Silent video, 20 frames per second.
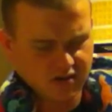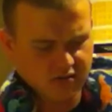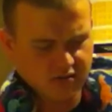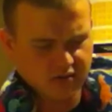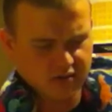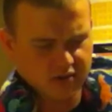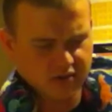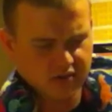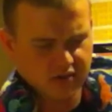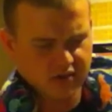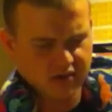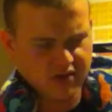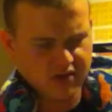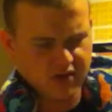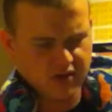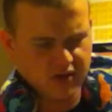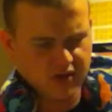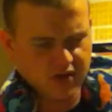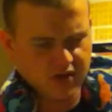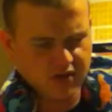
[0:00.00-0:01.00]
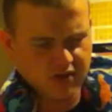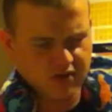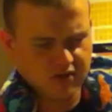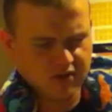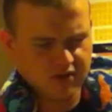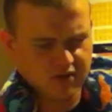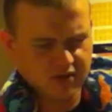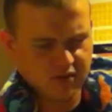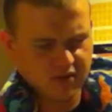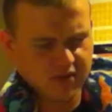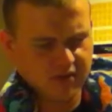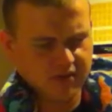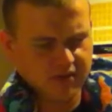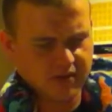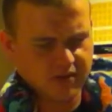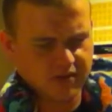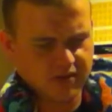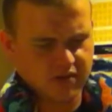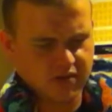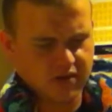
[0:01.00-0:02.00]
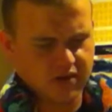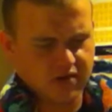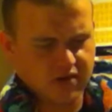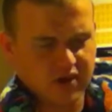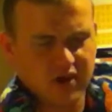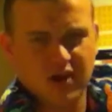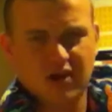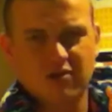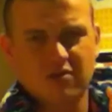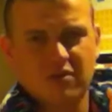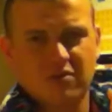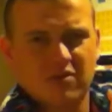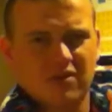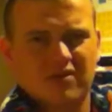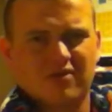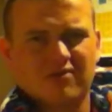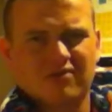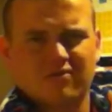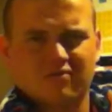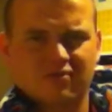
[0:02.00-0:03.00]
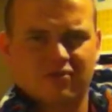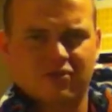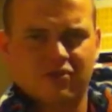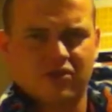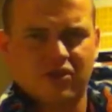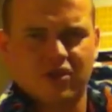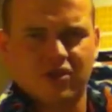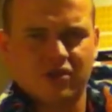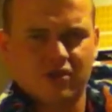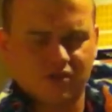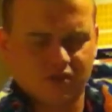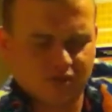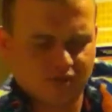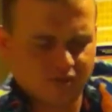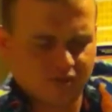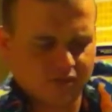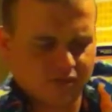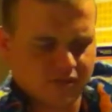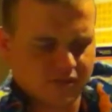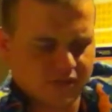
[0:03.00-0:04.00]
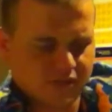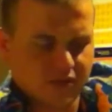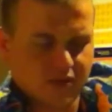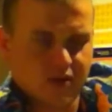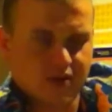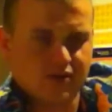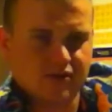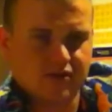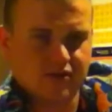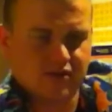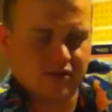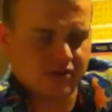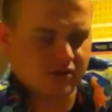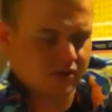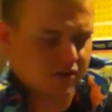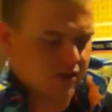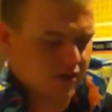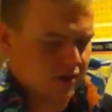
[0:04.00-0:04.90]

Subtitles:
Pretty sure that's 2 litres, or maybe it's 3. I can't remember. I can shit at those fluid ounces to